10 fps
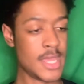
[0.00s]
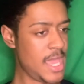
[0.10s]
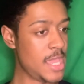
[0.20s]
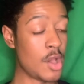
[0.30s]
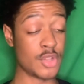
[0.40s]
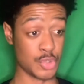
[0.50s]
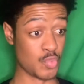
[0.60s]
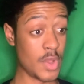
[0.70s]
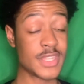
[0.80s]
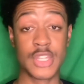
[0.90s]
He also
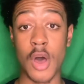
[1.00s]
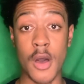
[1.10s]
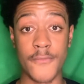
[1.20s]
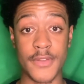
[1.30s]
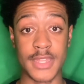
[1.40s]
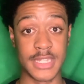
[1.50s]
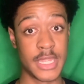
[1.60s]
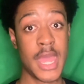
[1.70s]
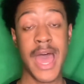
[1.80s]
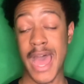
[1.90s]
runs the offense.
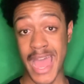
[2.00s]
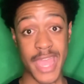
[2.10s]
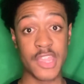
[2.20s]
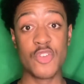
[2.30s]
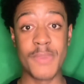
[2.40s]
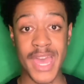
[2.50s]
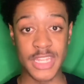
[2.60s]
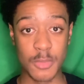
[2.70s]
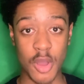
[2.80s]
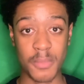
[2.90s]
High IQ
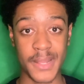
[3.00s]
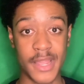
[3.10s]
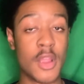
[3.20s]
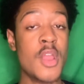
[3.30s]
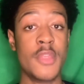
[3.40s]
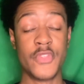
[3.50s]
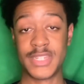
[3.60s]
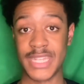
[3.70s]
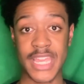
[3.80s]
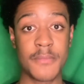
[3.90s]
basketball player, the
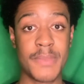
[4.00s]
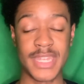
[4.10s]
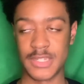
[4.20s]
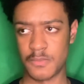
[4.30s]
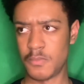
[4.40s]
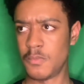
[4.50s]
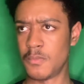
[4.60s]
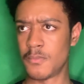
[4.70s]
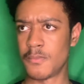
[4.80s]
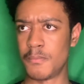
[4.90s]
second best
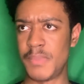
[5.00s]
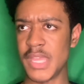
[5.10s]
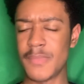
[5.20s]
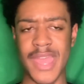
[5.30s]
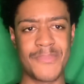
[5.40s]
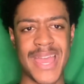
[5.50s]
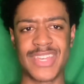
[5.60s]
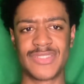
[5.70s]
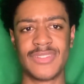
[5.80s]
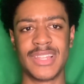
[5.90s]
big man
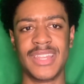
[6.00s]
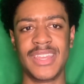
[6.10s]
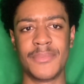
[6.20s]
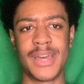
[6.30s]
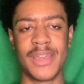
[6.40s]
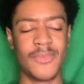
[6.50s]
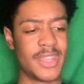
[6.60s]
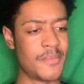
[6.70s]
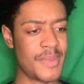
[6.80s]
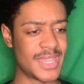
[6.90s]
passer in the league, in my one of
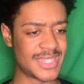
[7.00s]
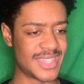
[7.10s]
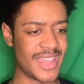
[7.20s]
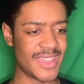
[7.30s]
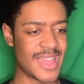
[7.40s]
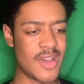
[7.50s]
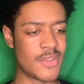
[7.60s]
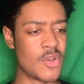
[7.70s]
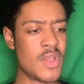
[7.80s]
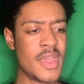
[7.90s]
the best, like, I don't
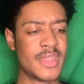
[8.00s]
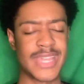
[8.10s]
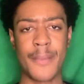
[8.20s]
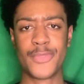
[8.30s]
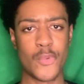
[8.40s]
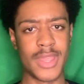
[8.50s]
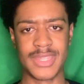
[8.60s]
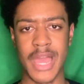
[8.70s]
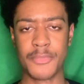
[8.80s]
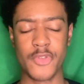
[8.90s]
know, top three
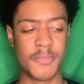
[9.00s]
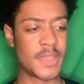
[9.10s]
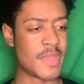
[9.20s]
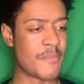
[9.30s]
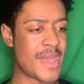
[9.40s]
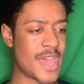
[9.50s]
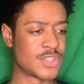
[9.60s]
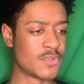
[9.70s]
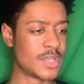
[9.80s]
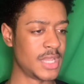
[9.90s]
big man
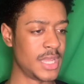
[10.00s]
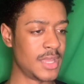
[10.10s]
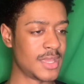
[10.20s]
passer in the league.